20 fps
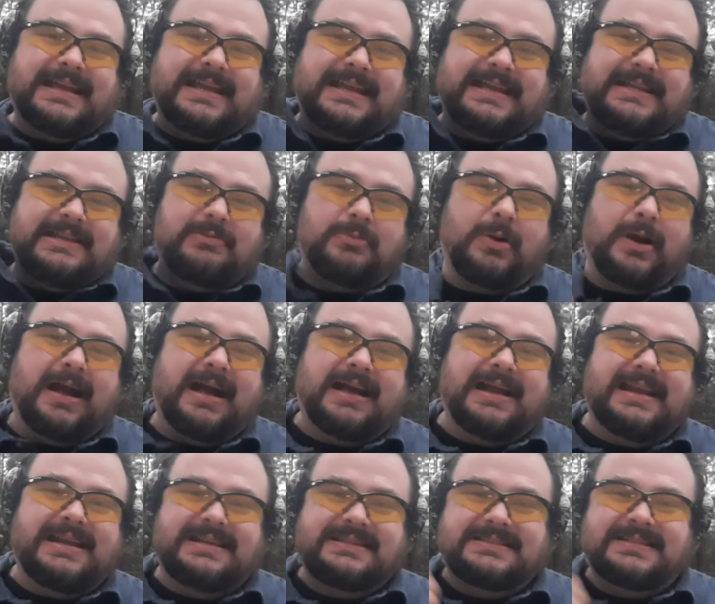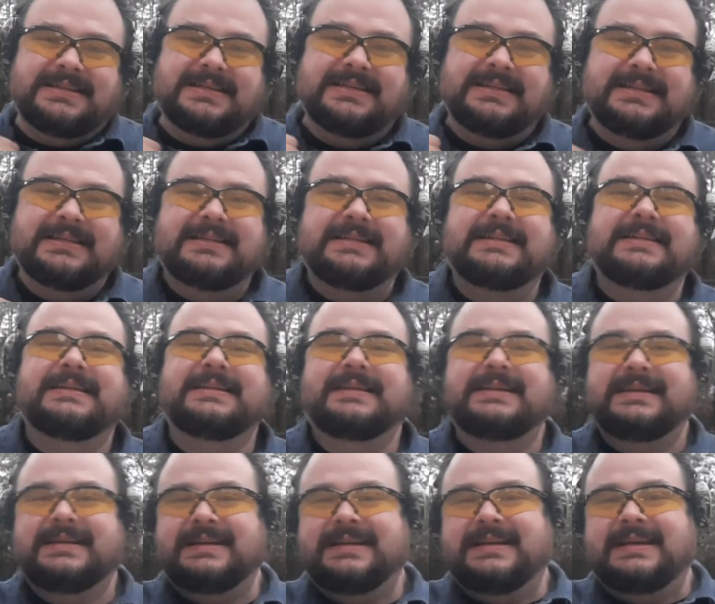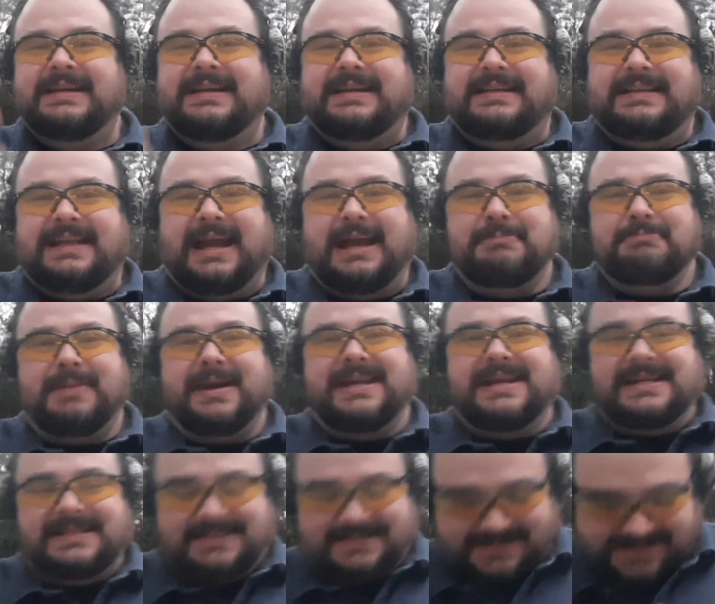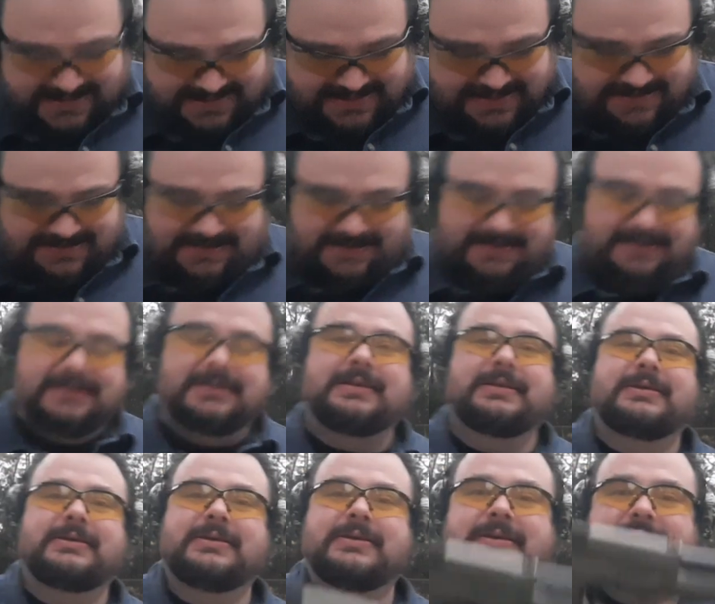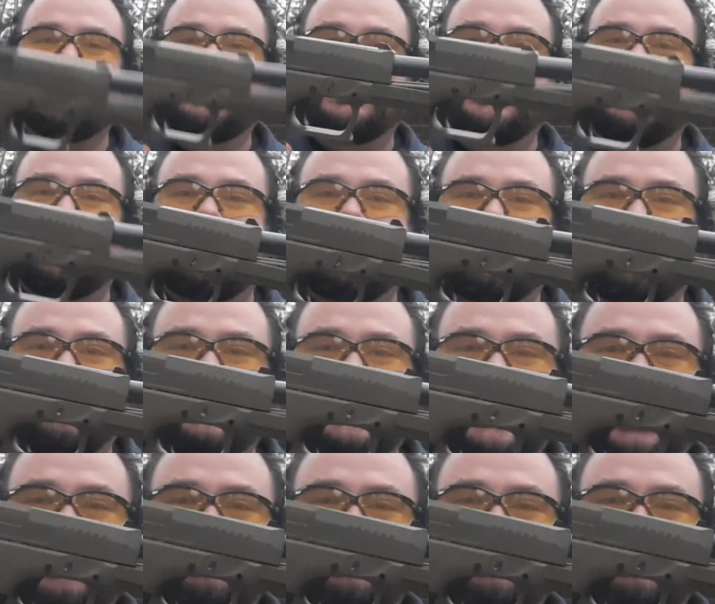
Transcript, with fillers: Anyways, that being said, we